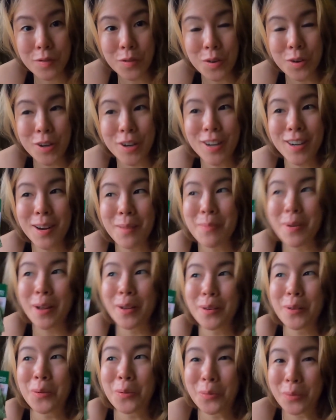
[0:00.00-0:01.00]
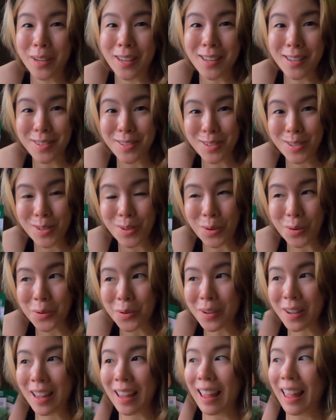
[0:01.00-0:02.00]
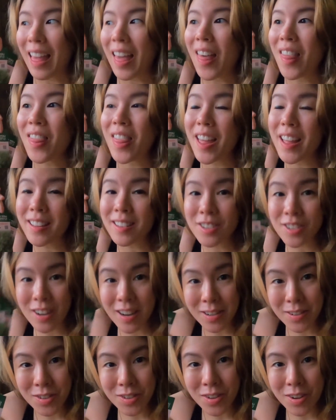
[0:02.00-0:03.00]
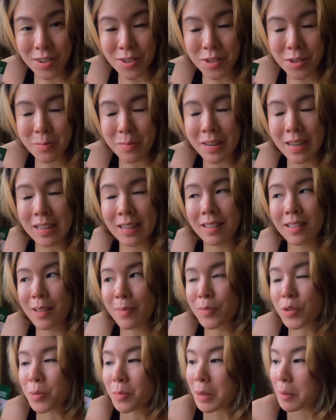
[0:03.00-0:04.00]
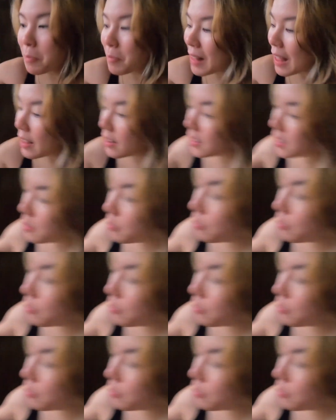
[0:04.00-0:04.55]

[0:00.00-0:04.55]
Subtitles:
for about a week or so and then try to start germinating them. So my plan is